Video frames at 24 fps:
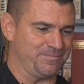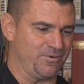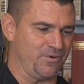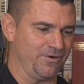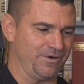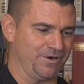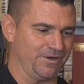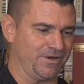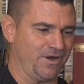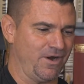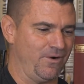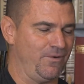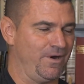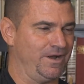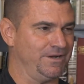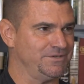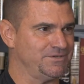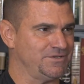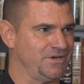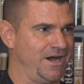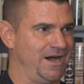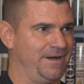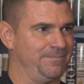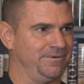portico on
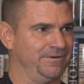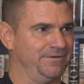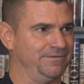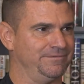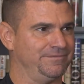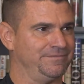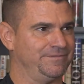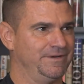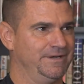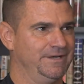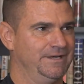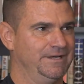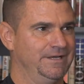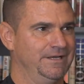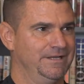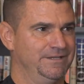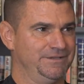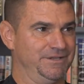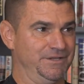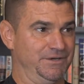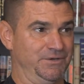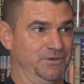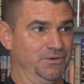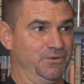top of
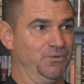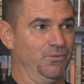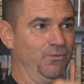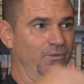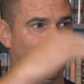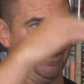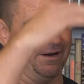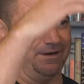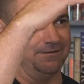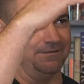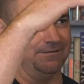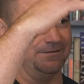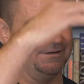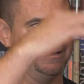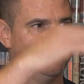the new one,